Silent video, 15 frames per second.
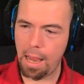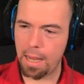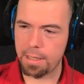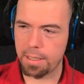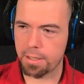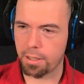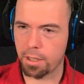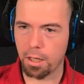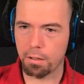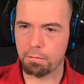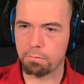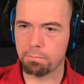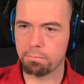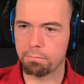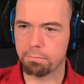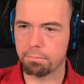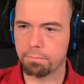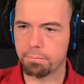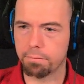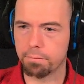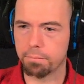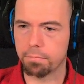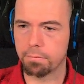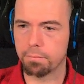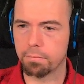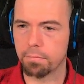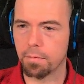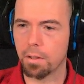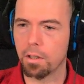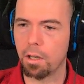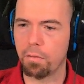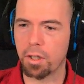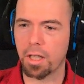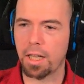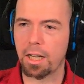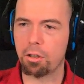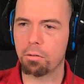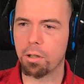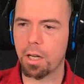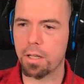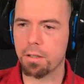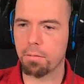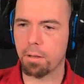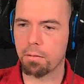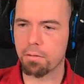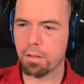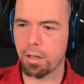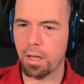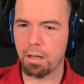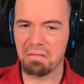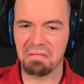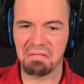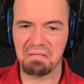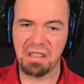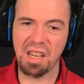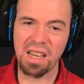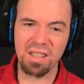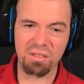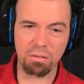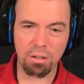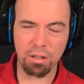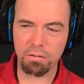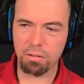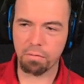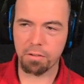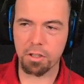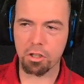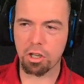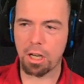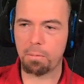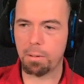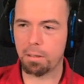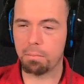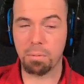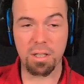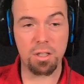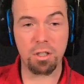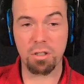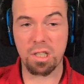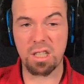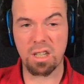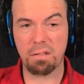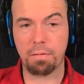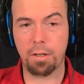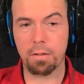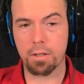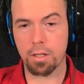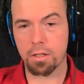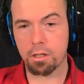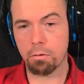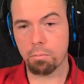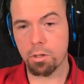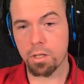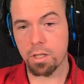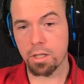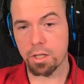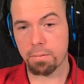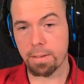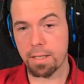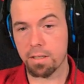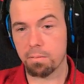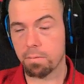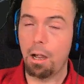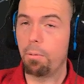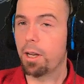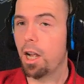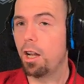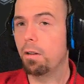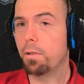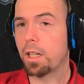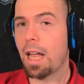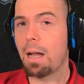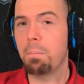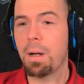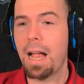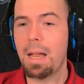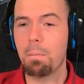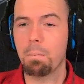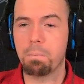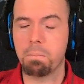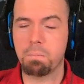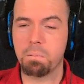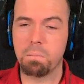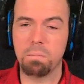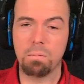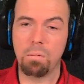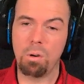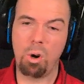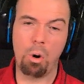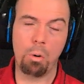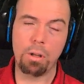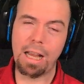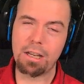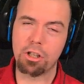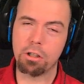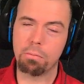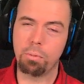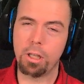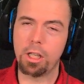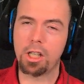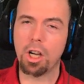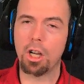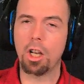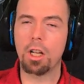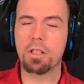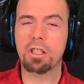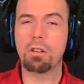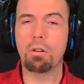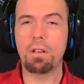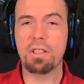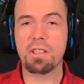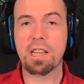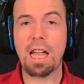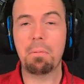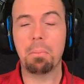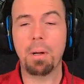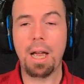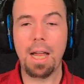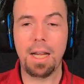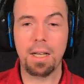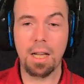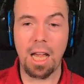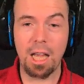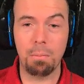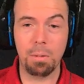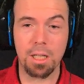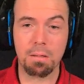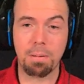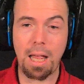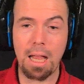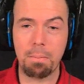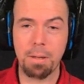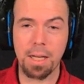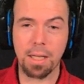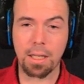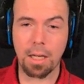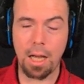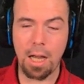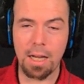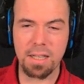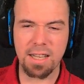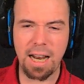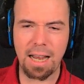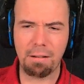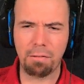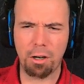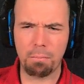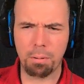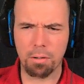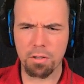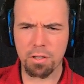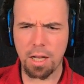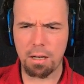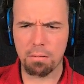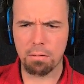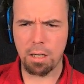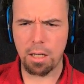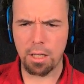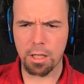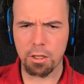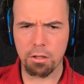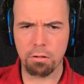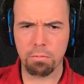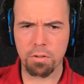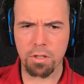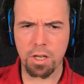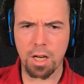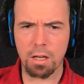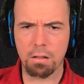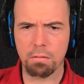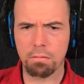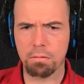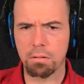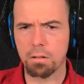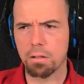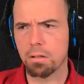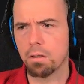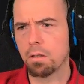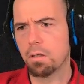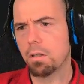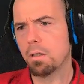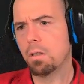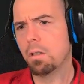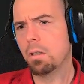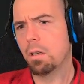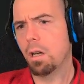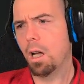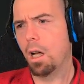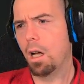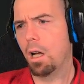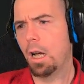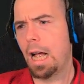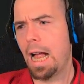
decent card. That being getting upgraded as well, so yeah. It's alright. It's nothing to shout about. But it's because it's got 5-star skill moves, it's expensive. We got another campaign. Or as we got like to call it, scampaign. Mixed player pick. It's an 85 plus now. You can do it once a day.